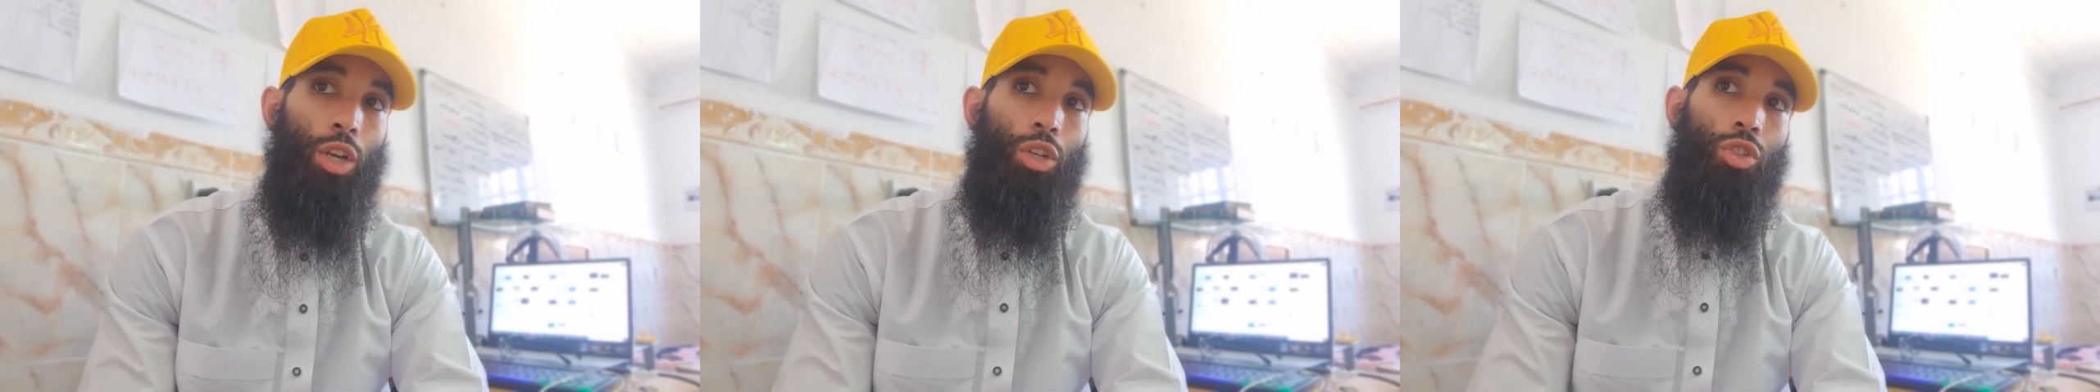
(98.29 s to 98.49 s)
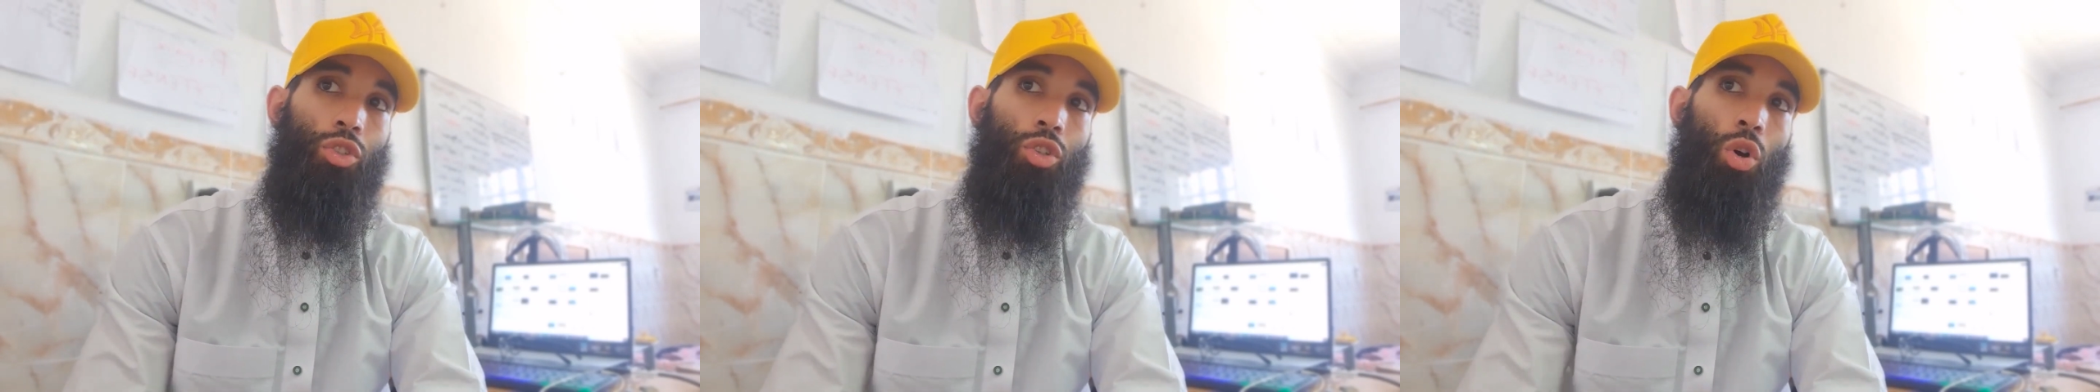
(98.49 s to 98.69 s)

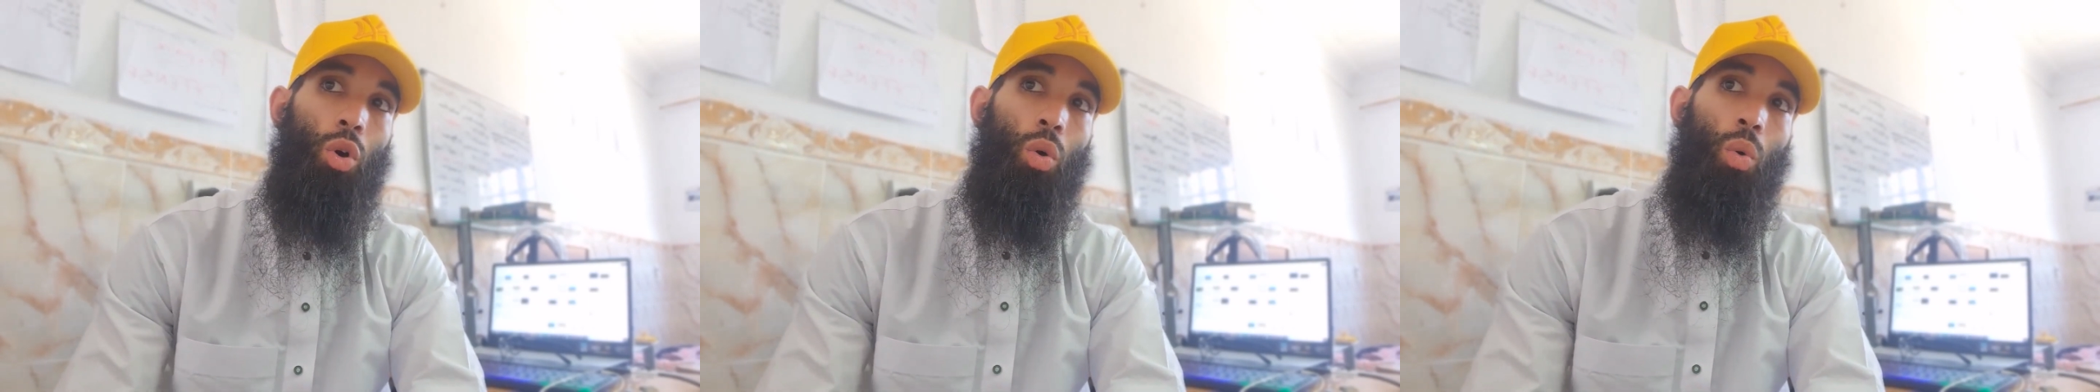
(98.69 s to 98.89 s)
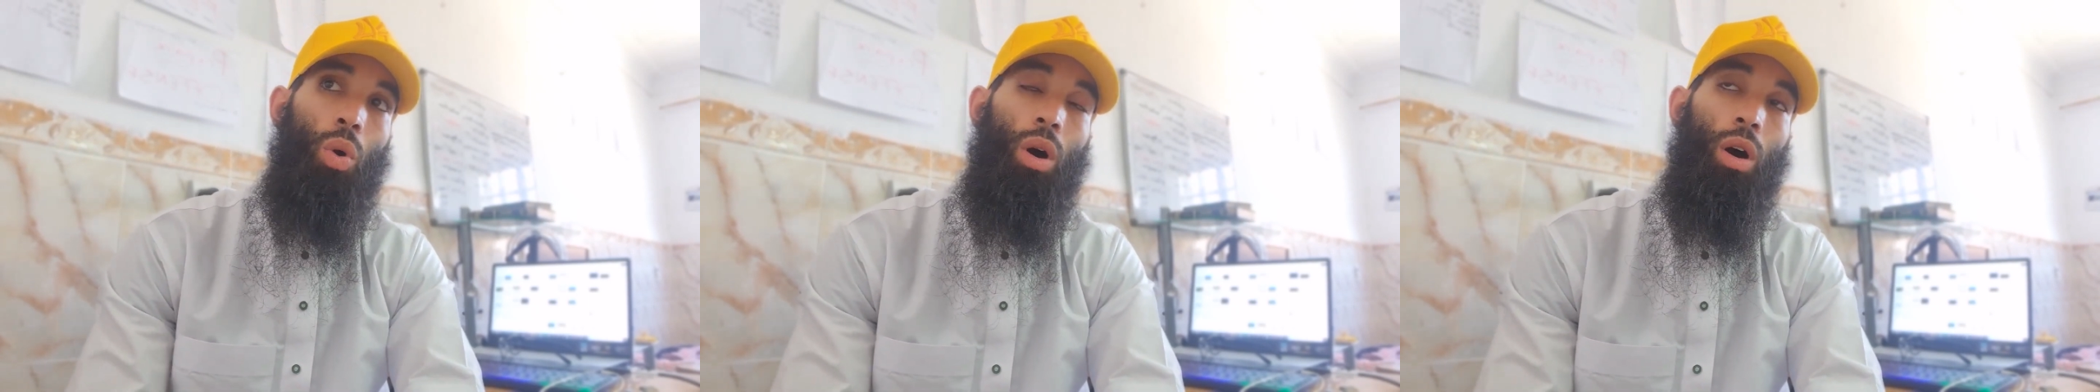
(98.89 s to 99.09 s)

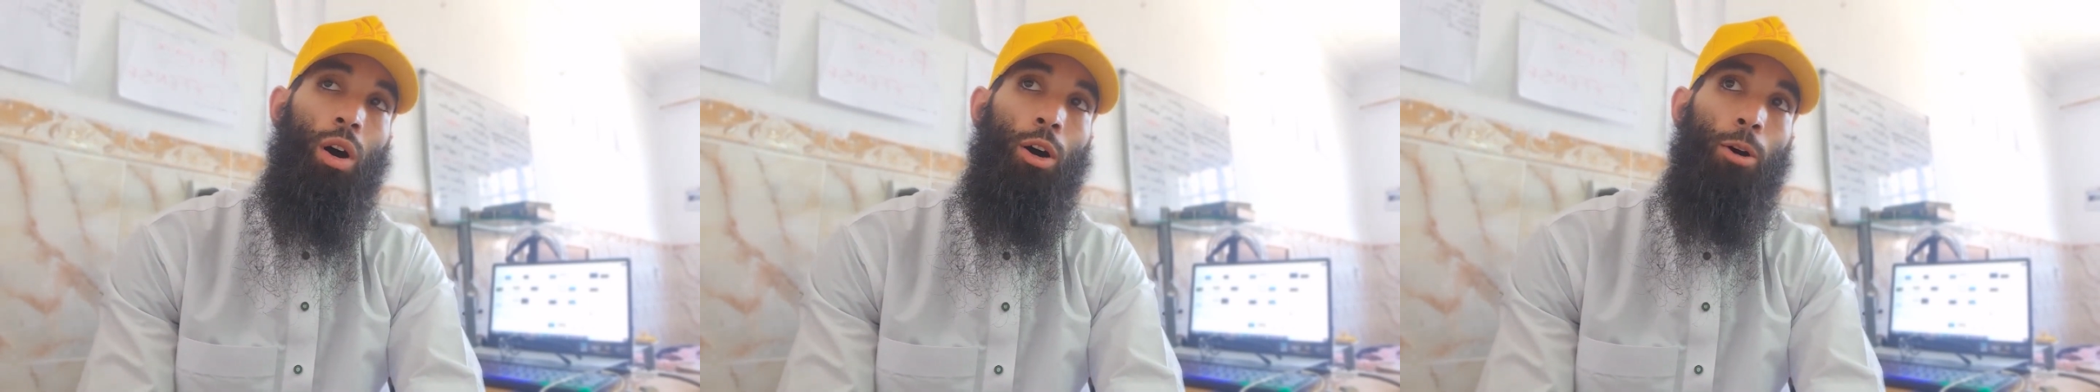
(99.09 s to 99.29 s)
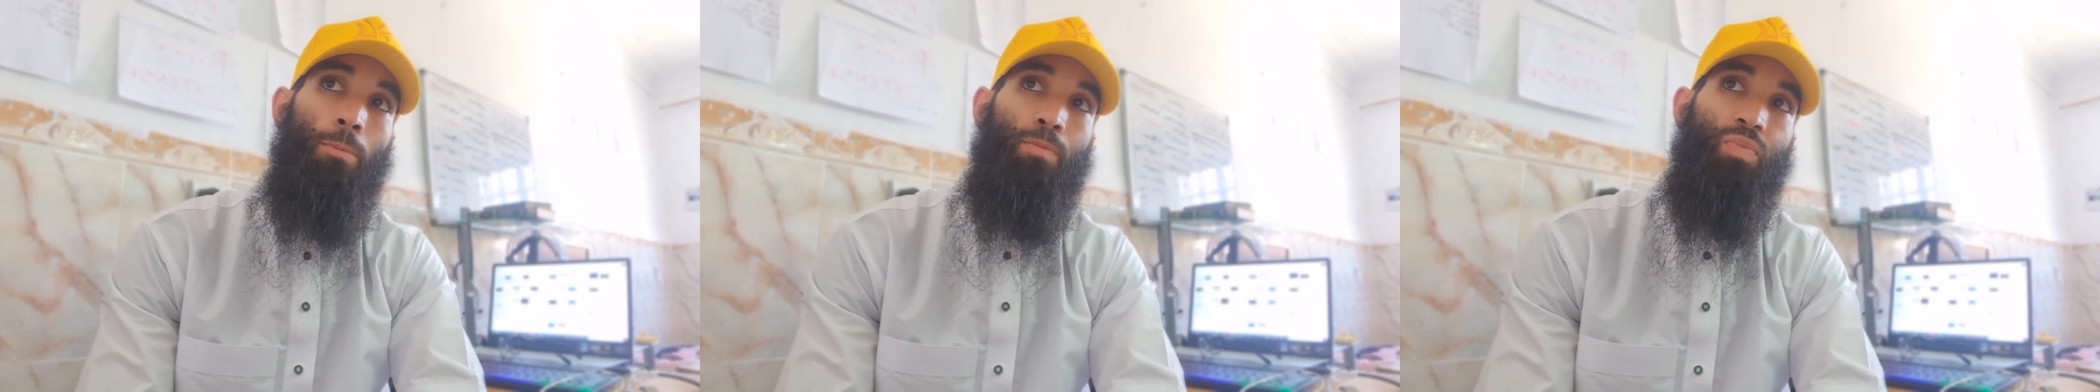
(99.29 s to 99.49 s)

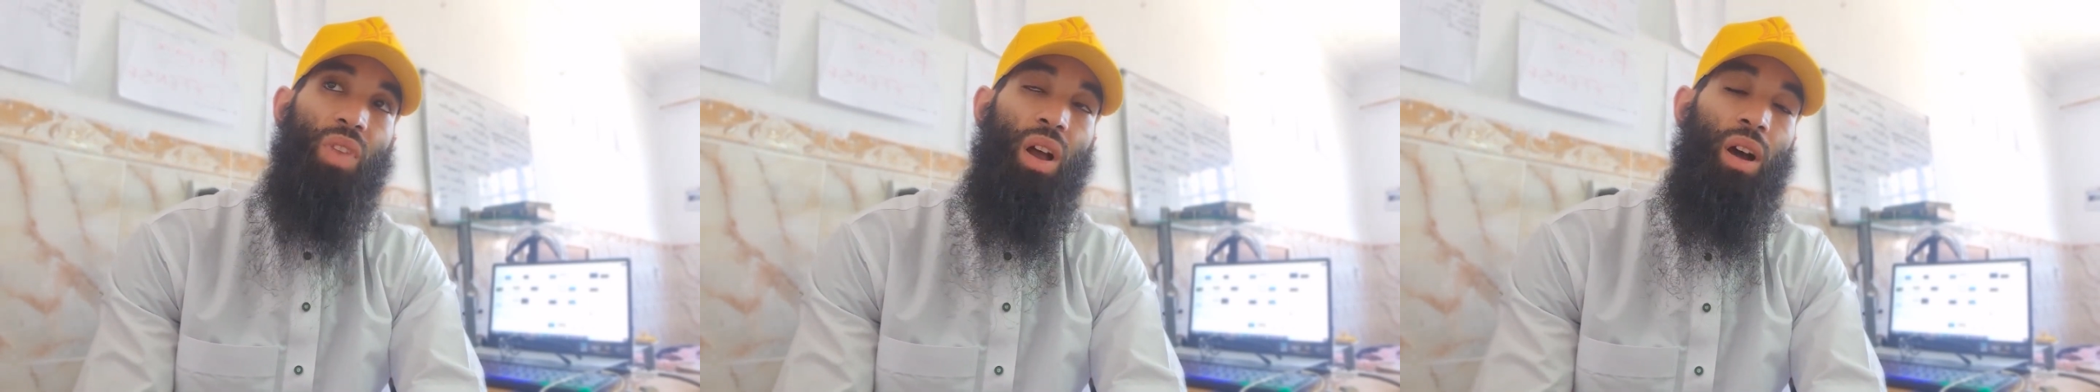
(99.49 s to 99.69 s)
So